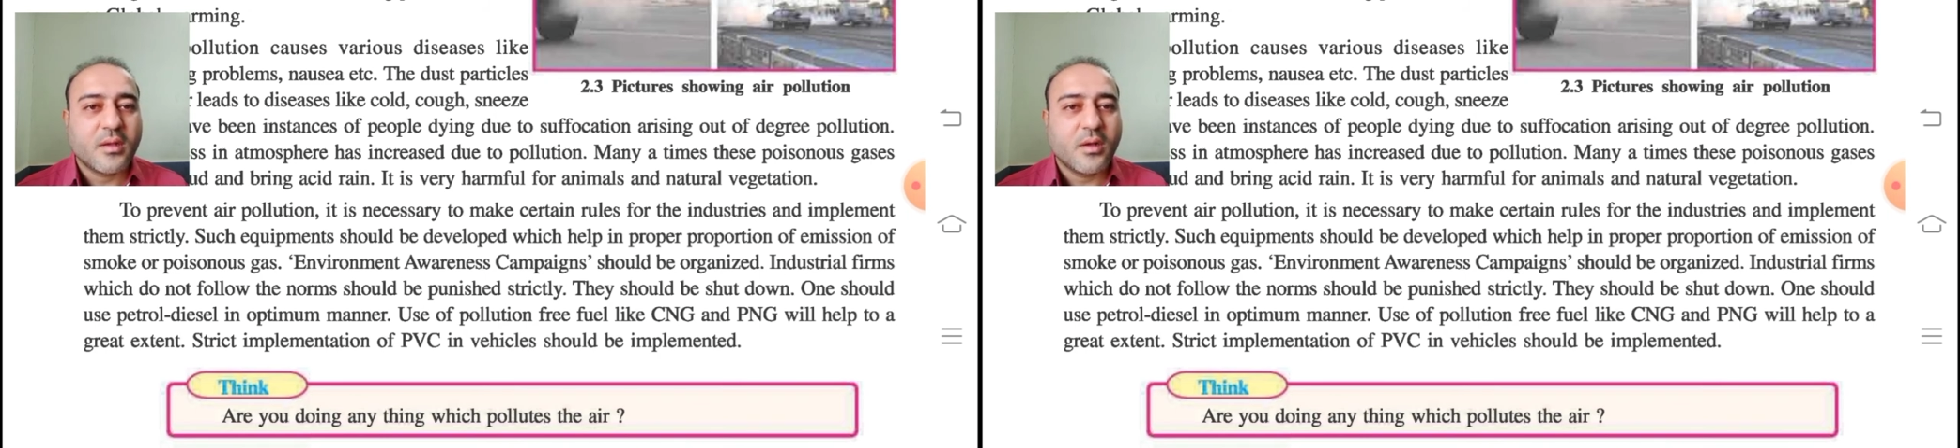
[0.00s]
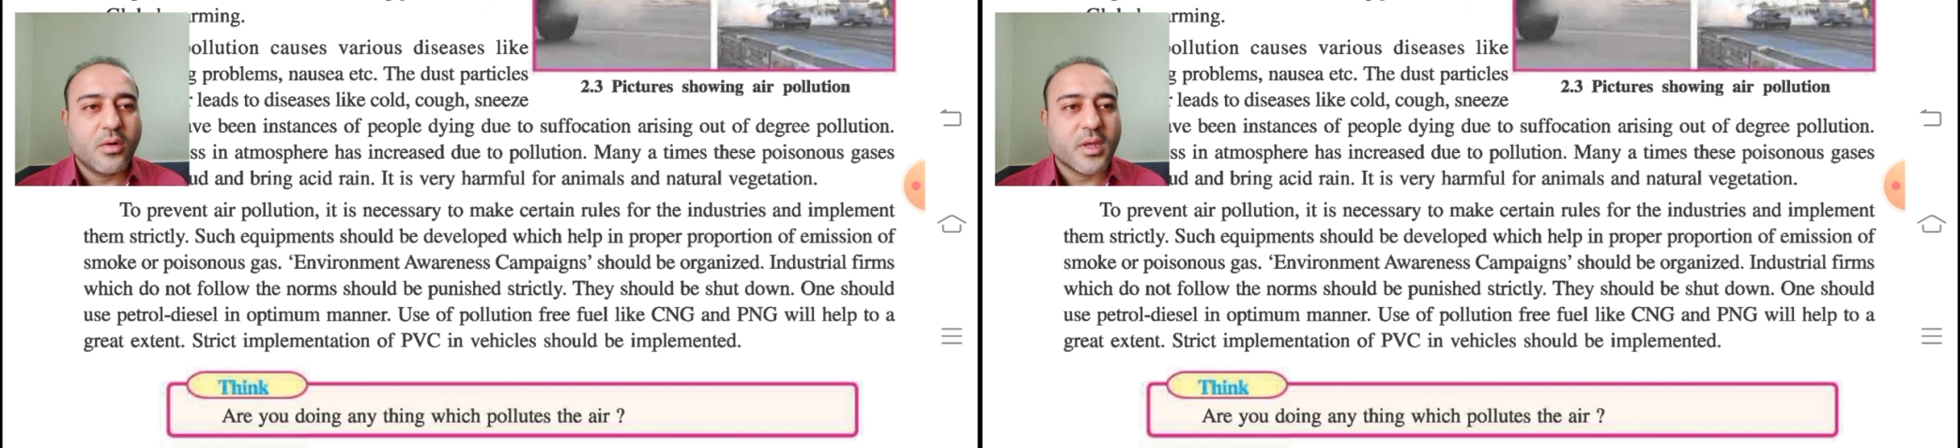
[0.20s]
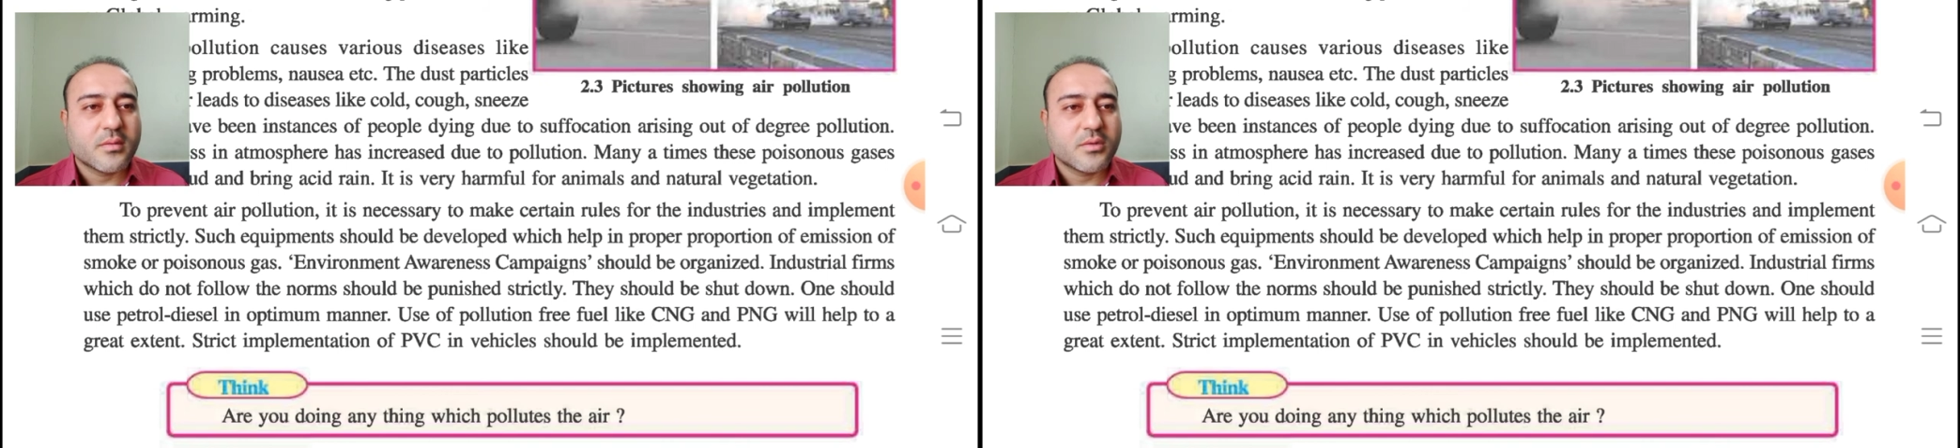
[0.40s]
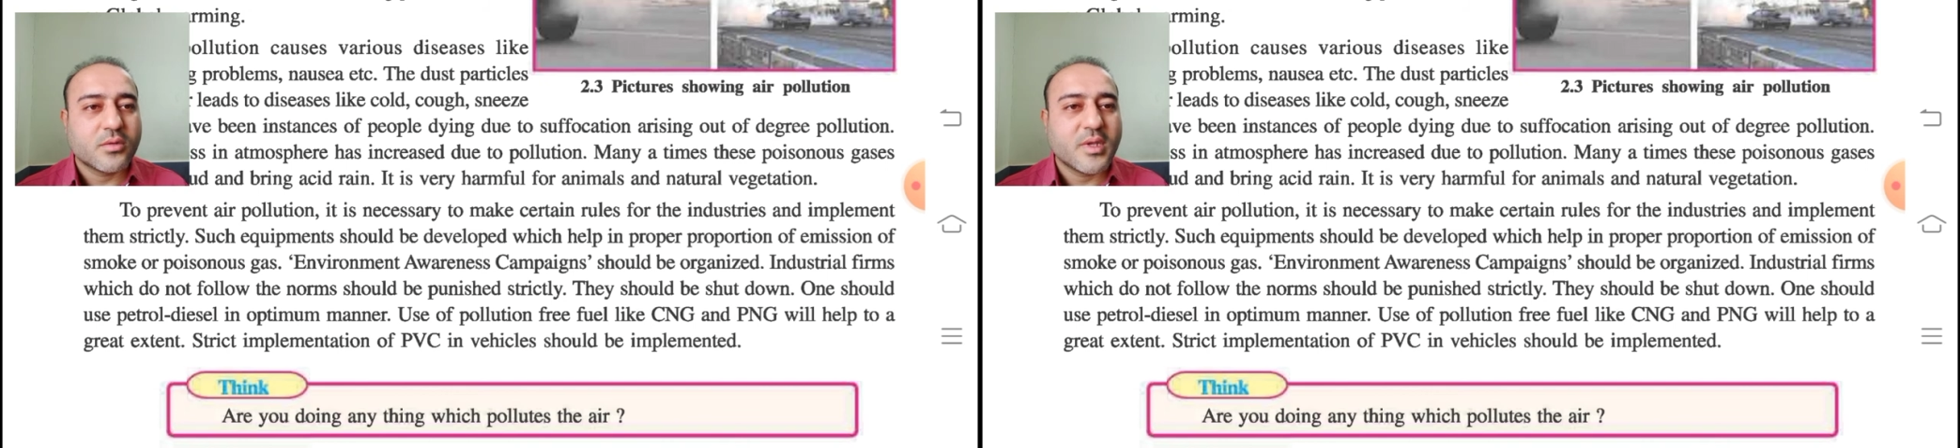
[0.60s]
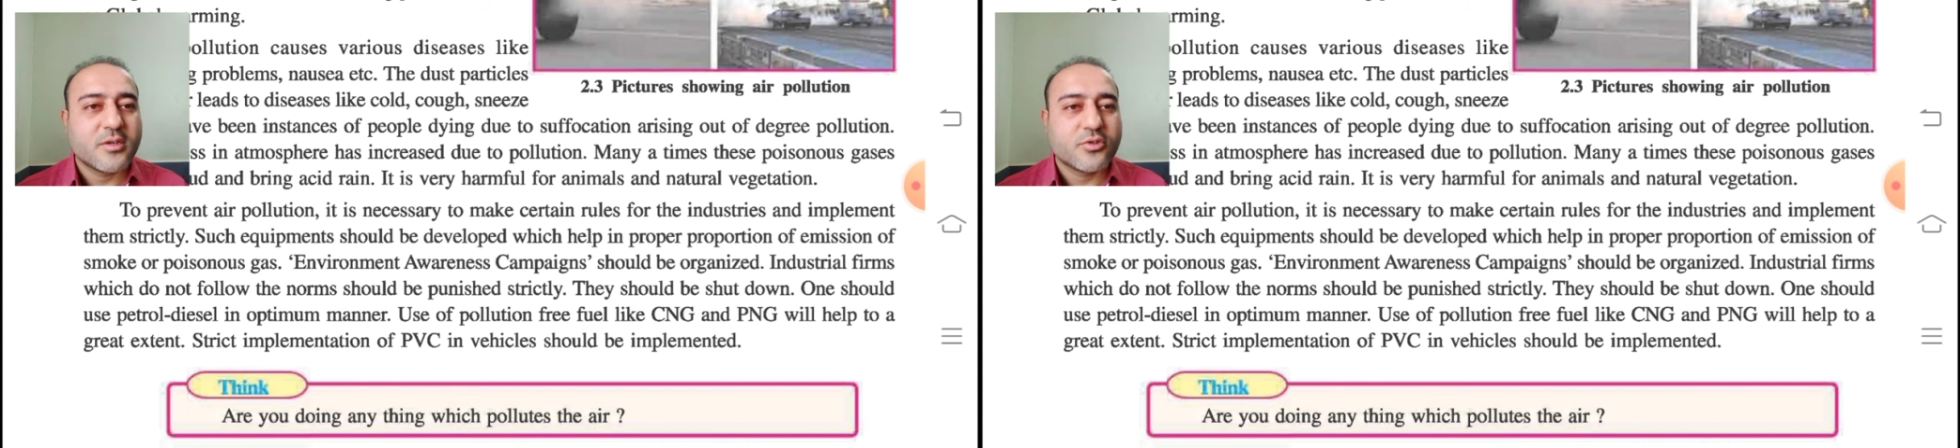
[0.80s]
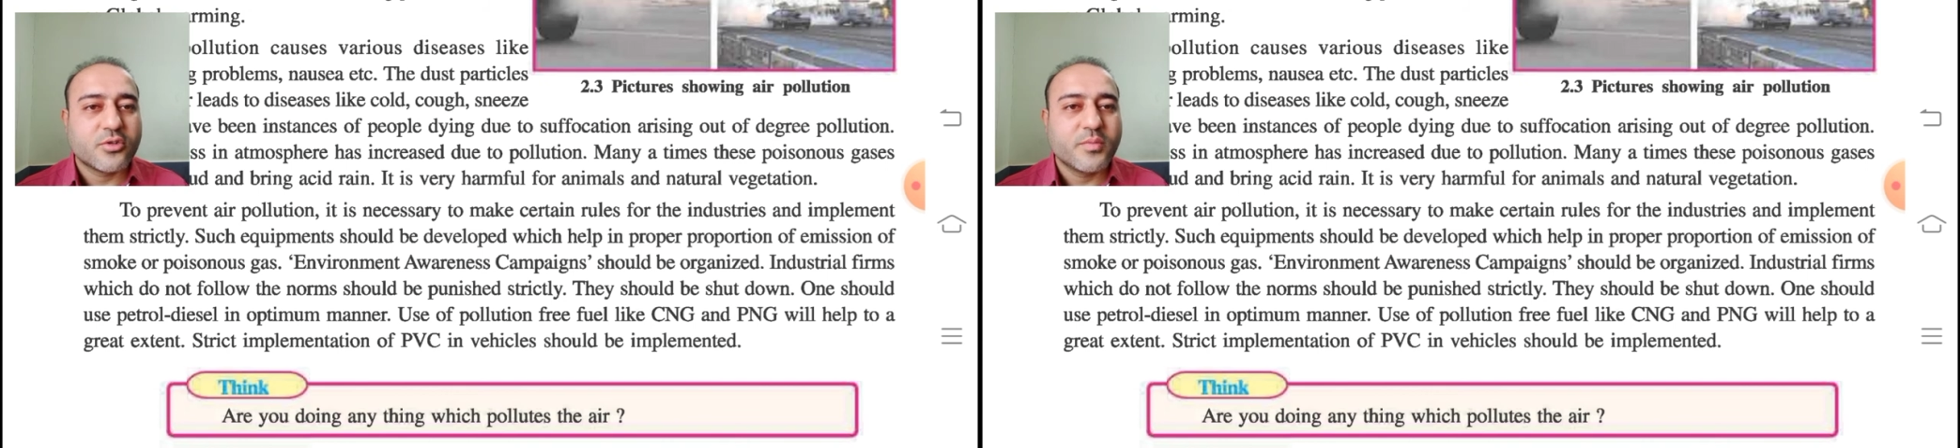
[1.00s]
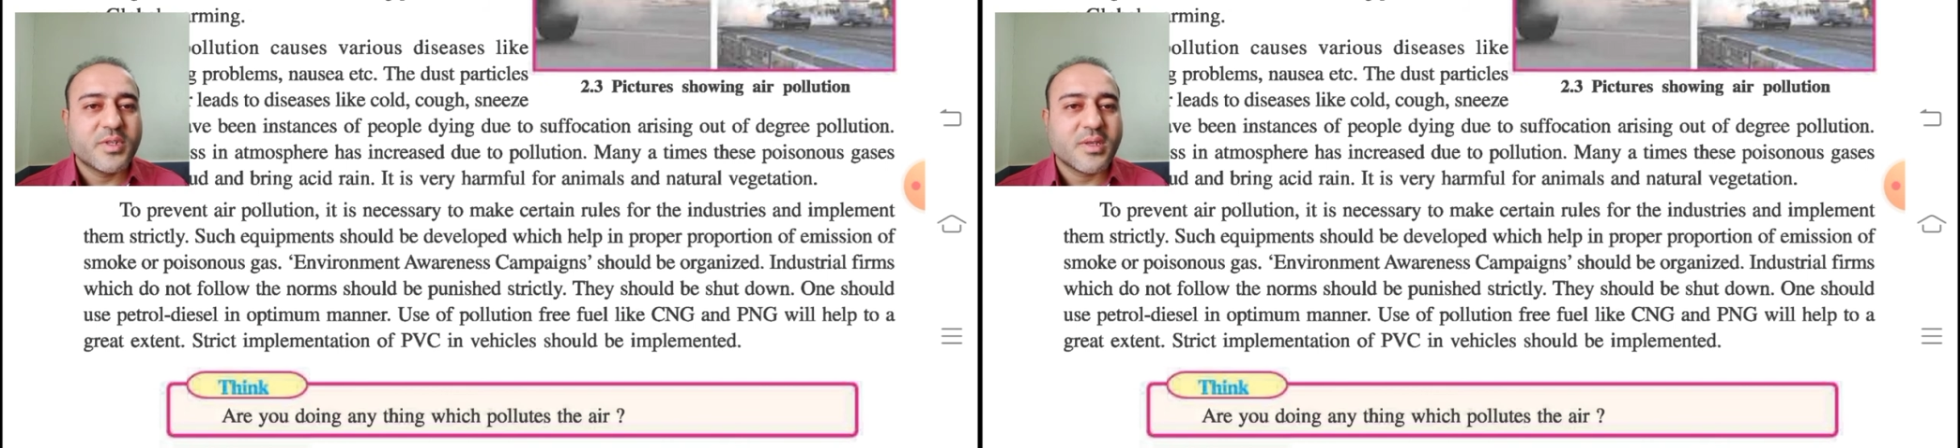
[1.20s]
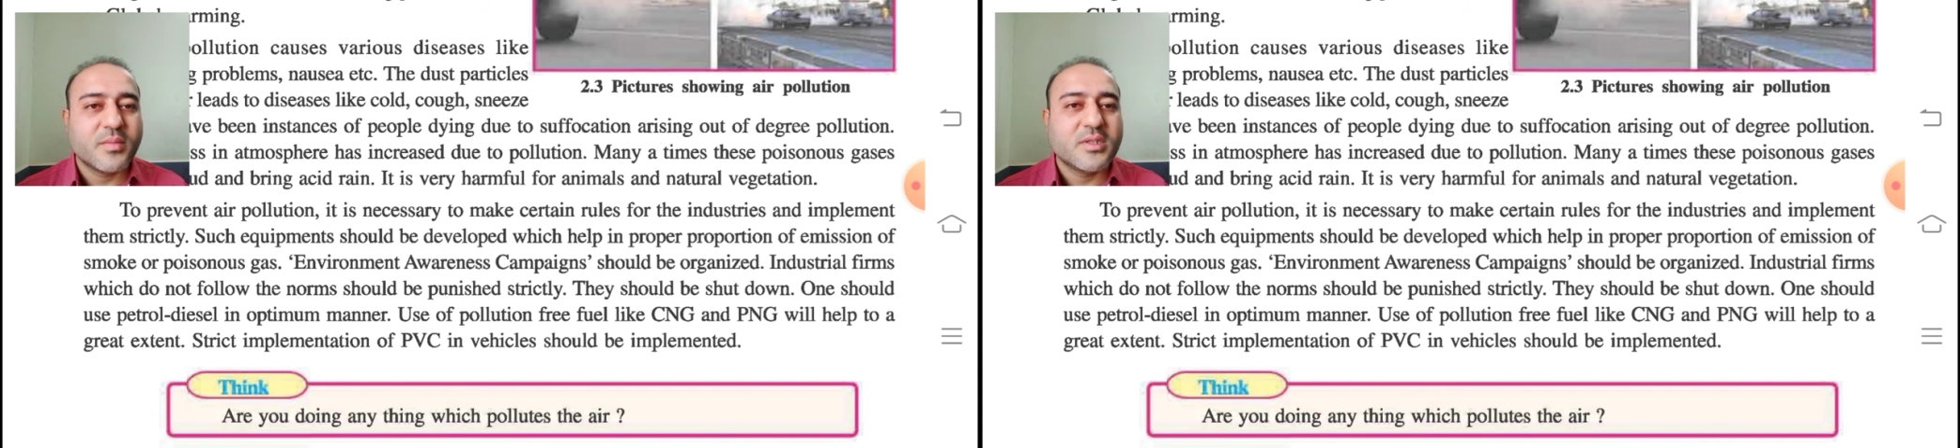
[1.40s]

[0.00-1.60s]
Okay, so there should be some